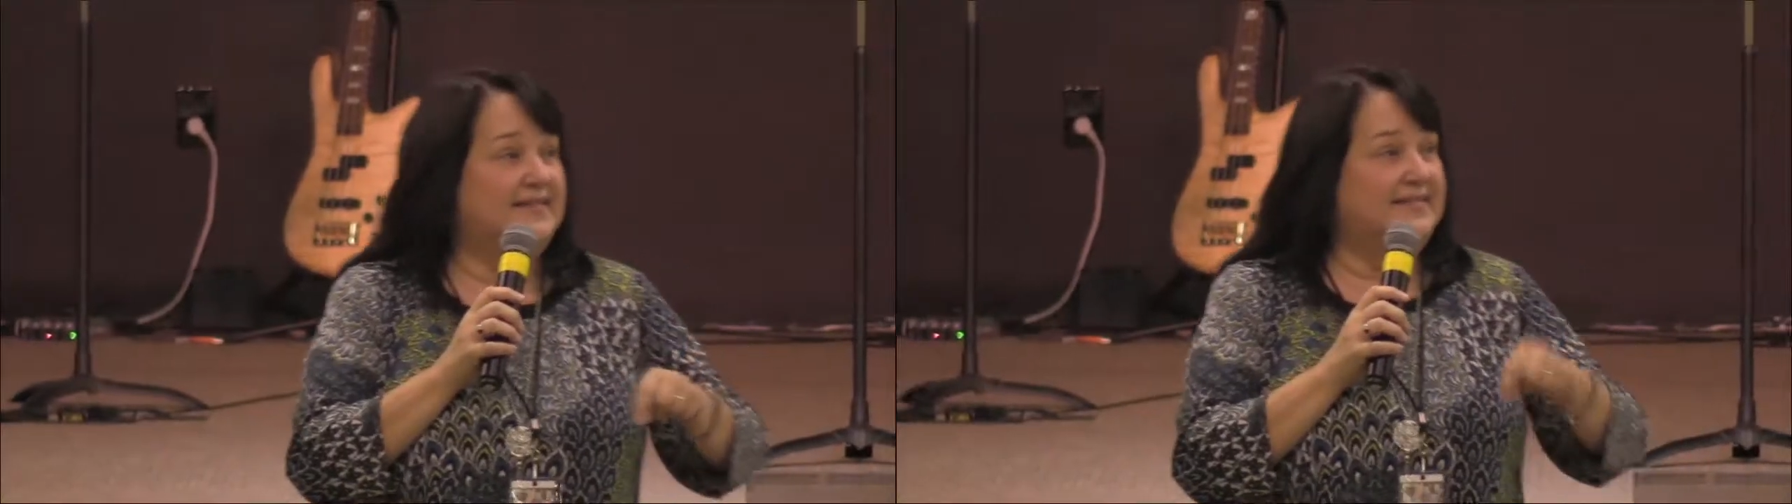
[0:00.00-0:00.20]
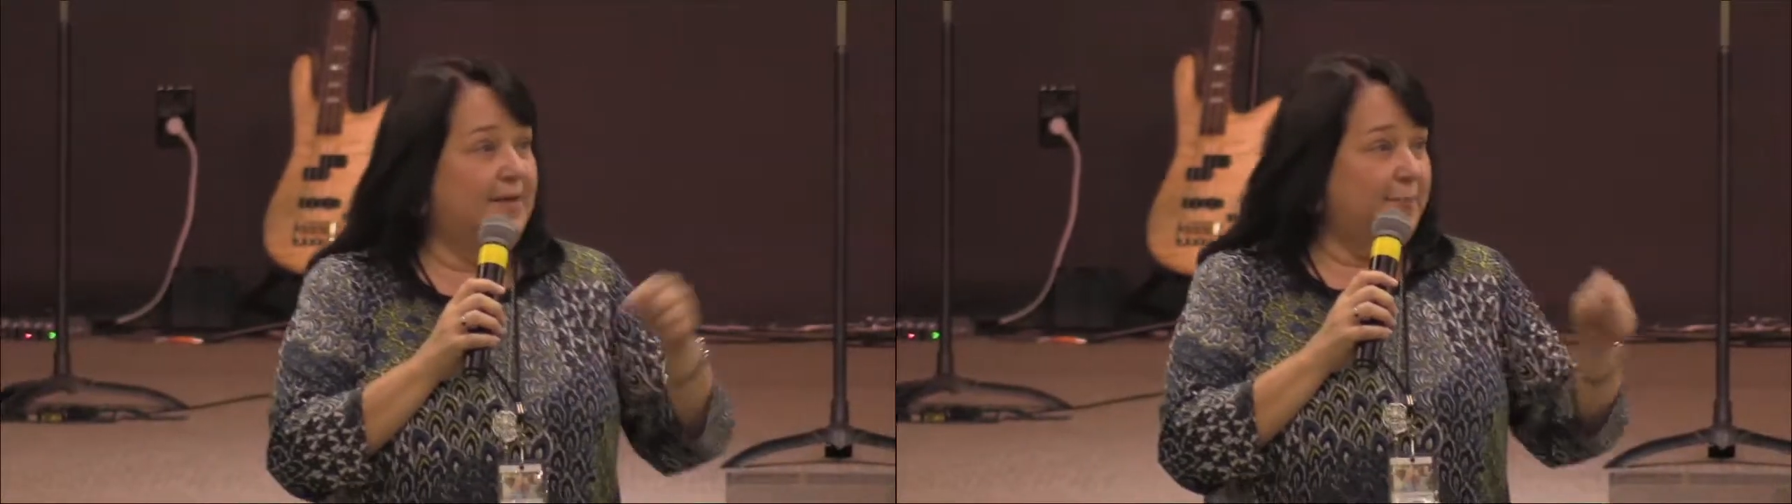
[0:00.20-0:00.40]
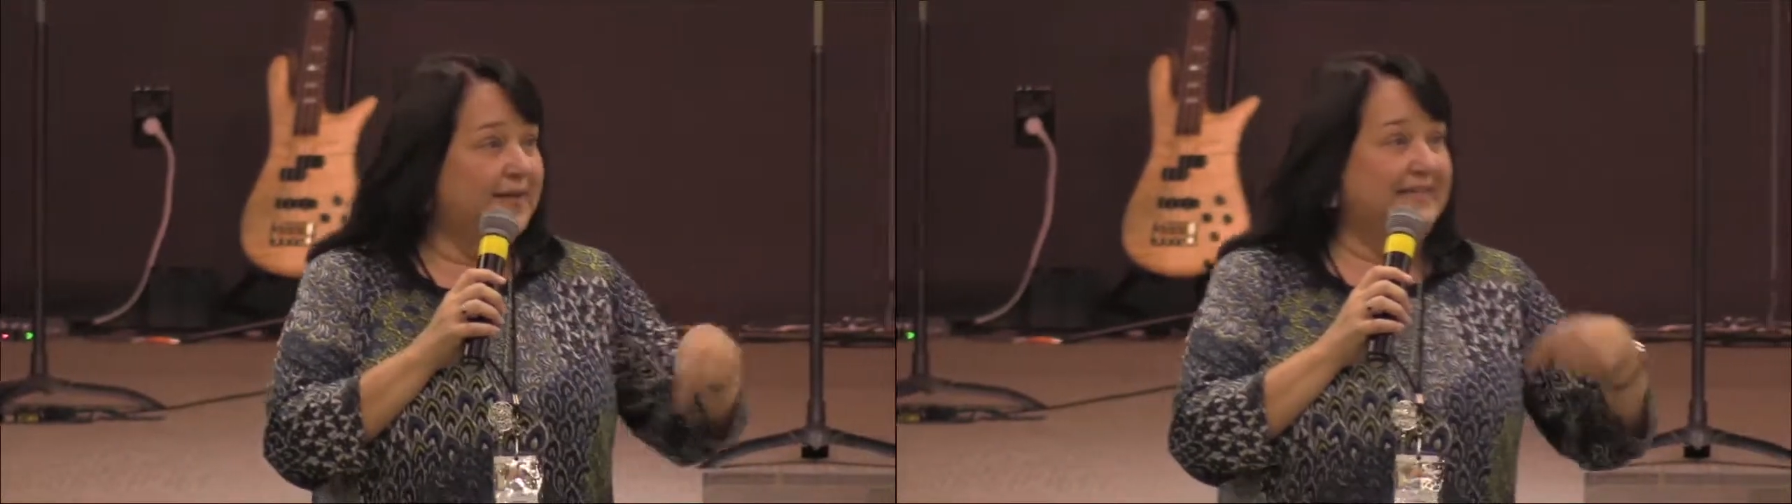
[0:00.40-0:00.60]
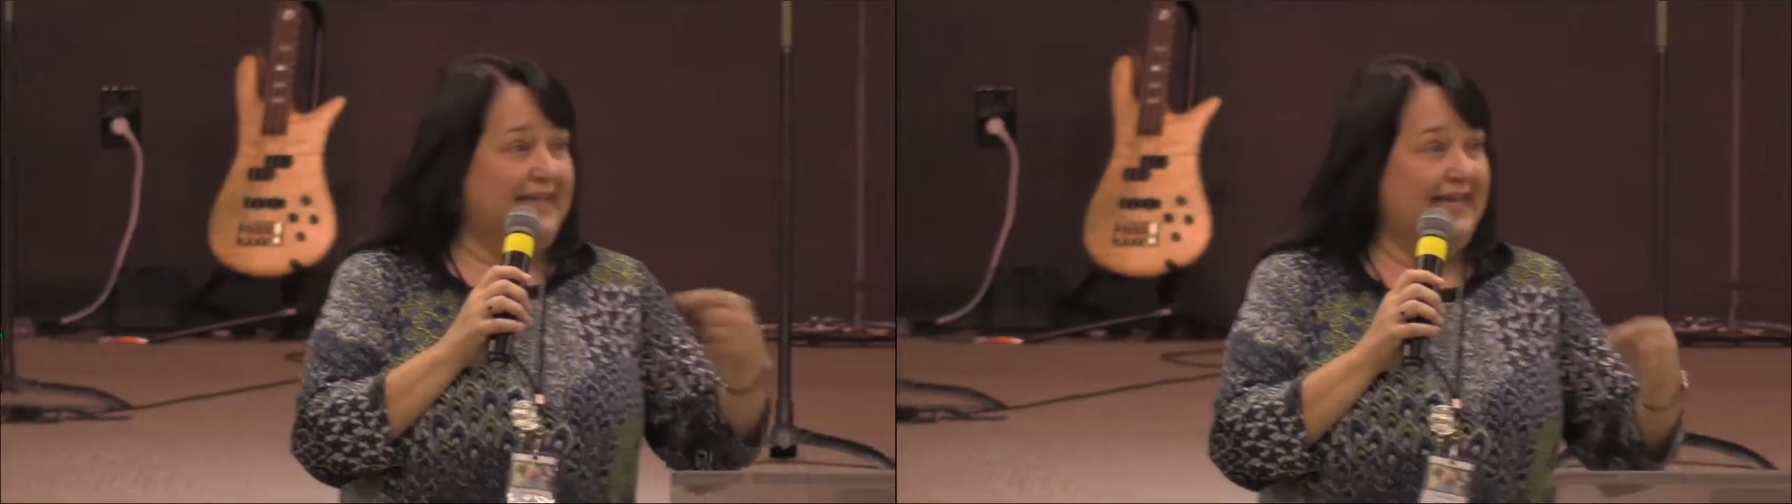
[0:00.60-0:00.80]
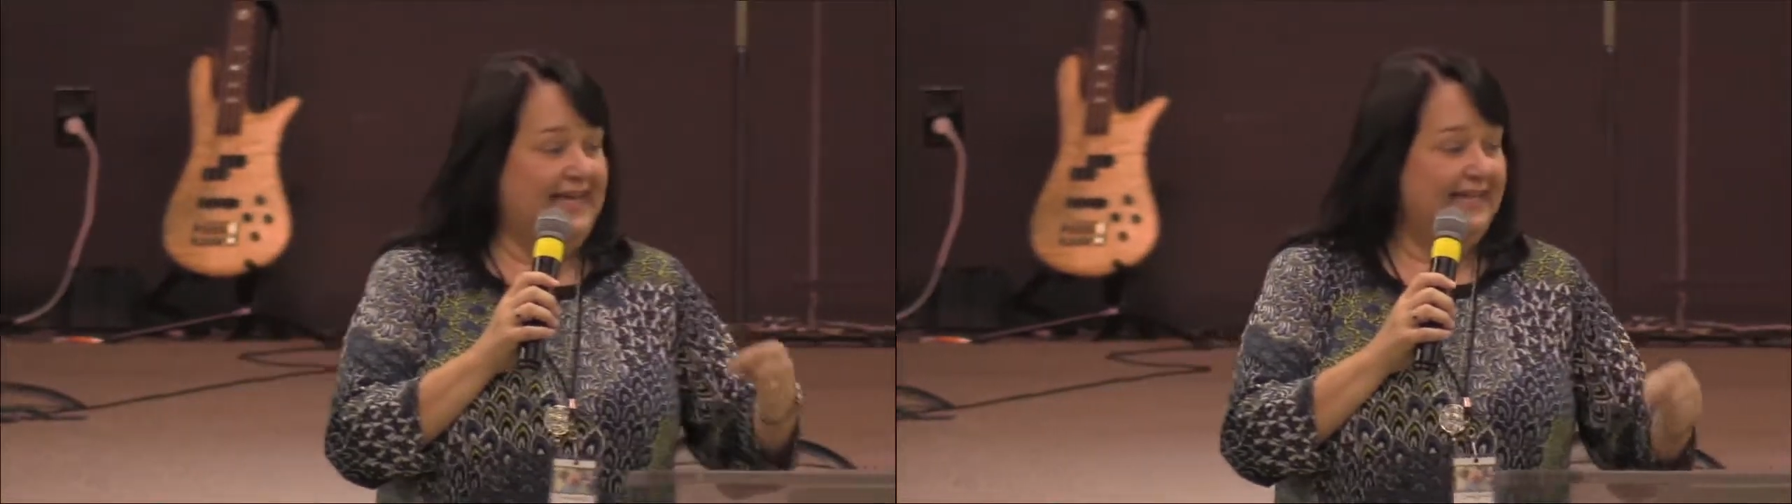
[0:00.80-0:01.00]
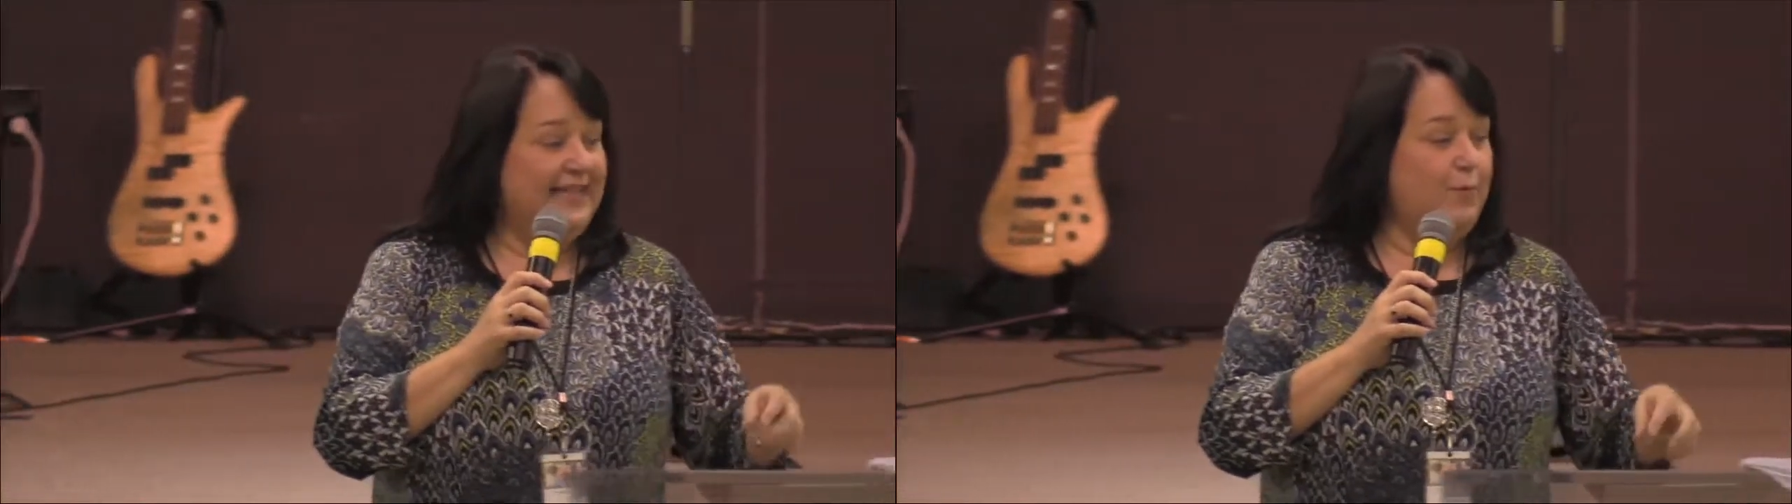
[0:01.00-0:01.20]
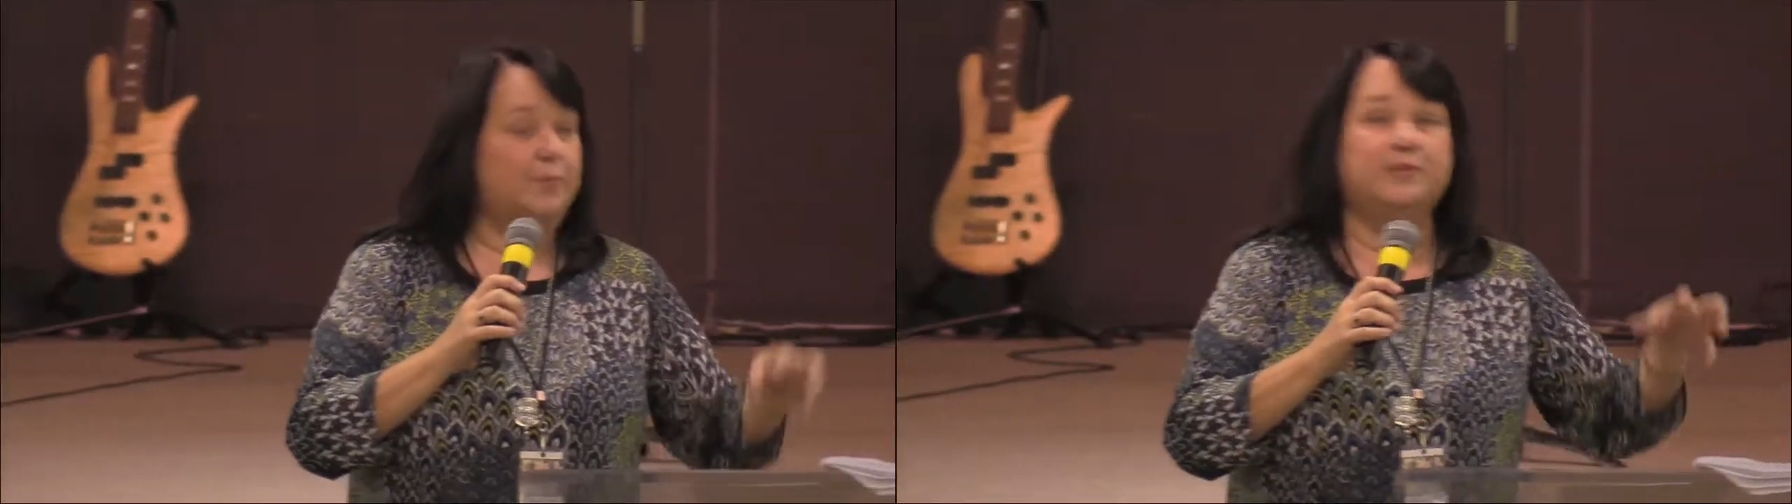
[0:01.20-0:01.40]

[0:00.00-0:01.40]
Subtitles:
typically, they would